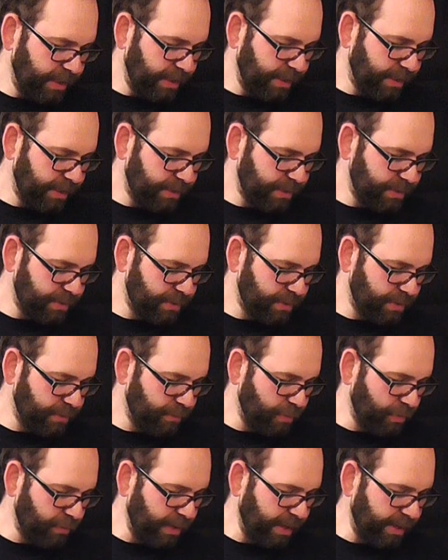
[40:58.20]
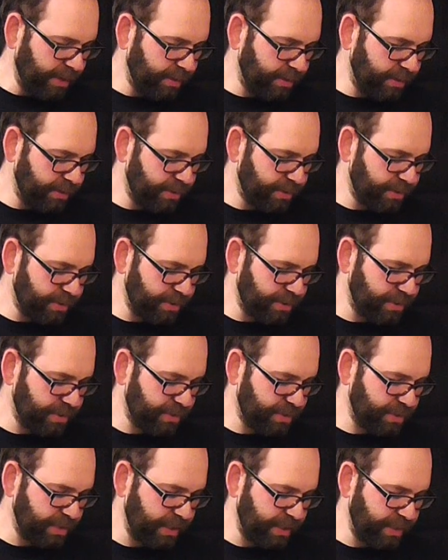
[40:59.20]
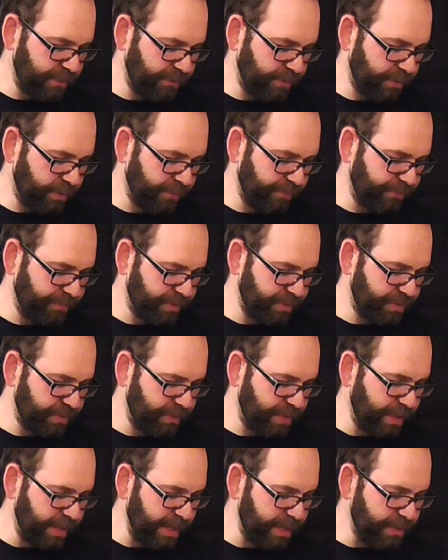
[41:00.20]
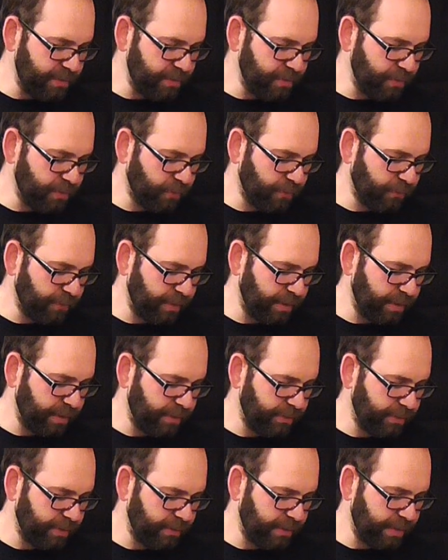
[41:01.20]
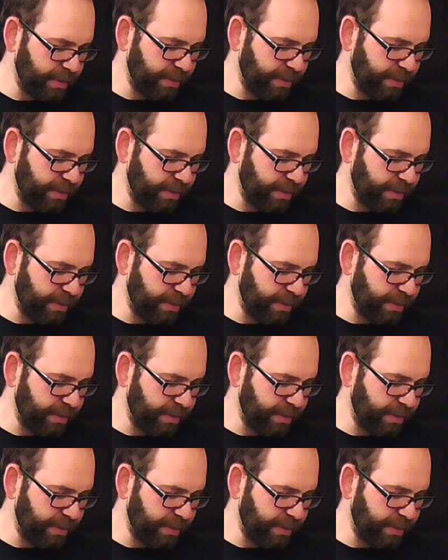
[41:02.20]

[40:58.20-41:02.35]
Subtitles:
has Miraculous Savior. Until the end of the heroic